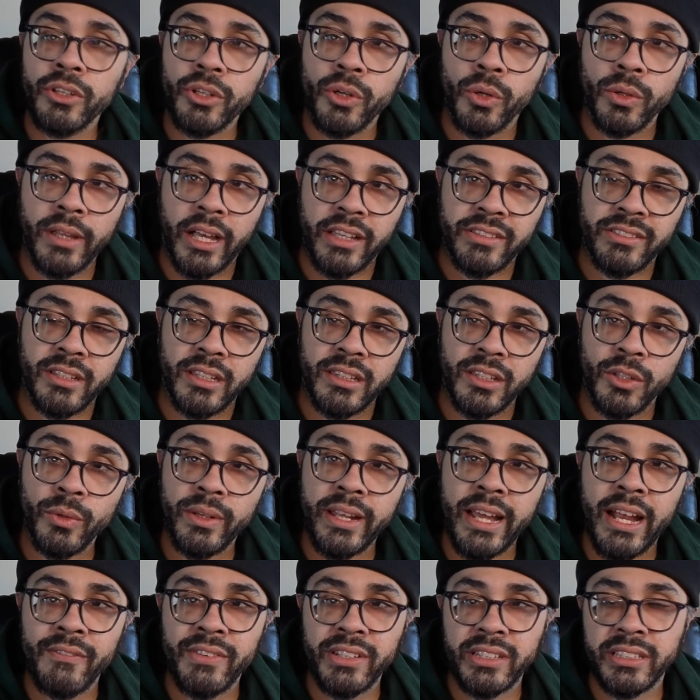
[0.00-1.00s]
who likes to
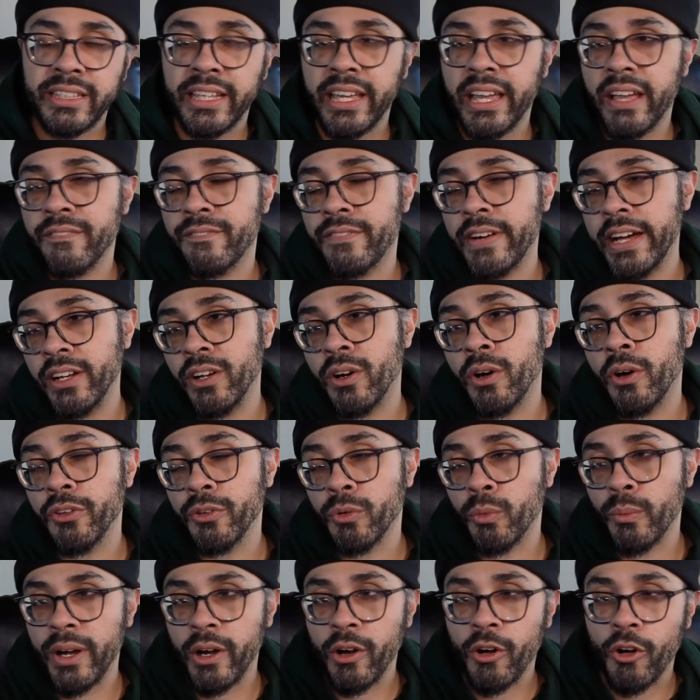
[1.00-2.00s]
loot everything, find all
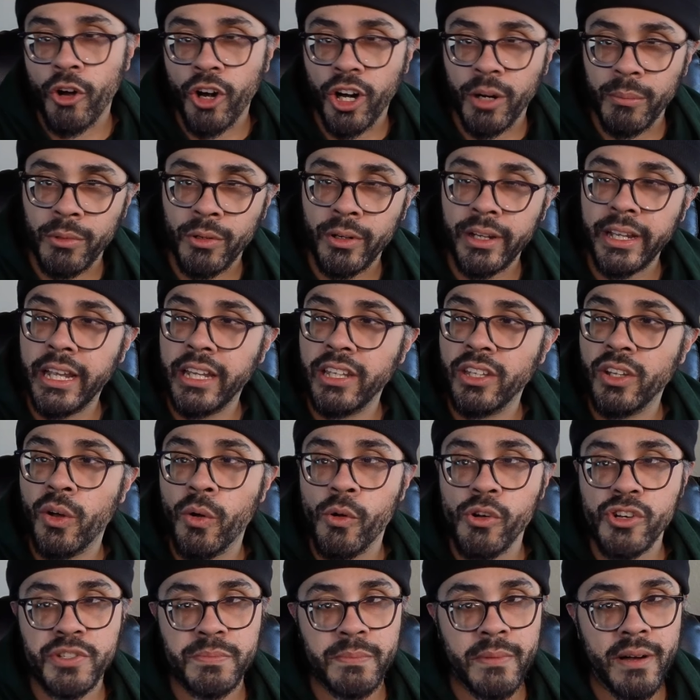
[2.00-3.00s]
the rare armor in the
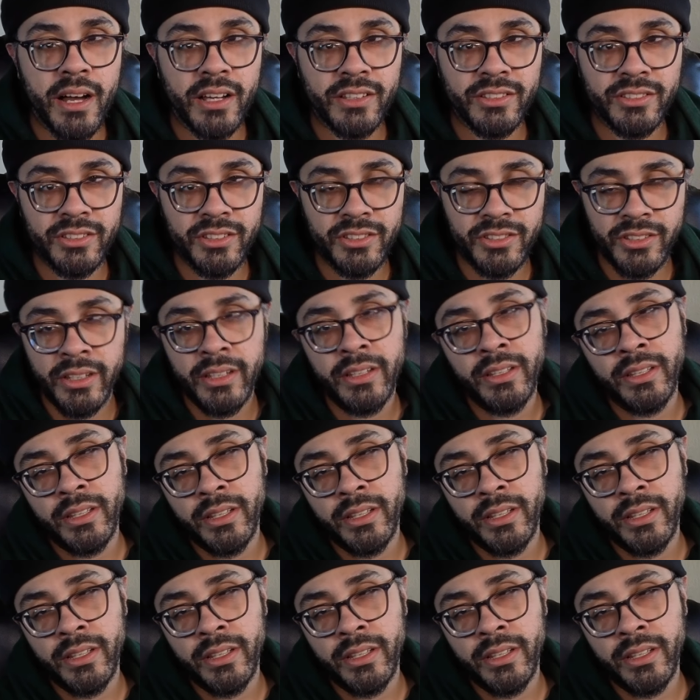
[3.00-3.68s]
orange boxes.